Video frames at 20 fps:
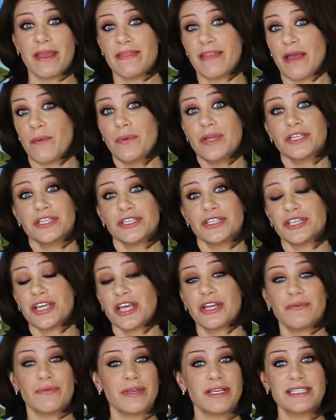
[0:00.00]
that we just
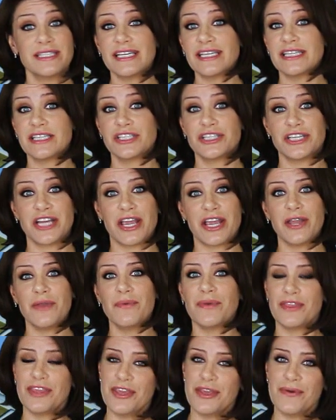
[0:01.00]
couldn't resist sharing
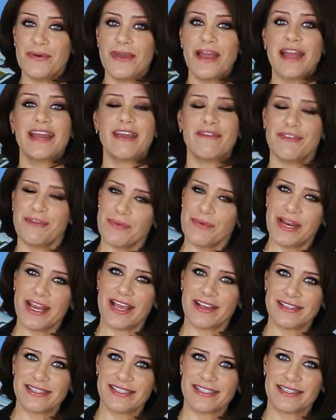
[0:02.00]
with you and everyone
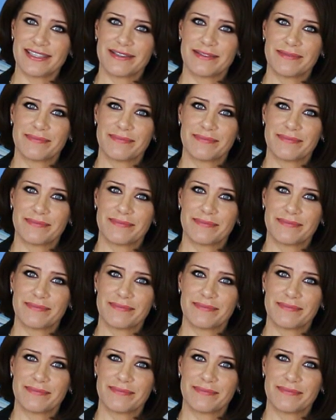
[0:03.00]
else.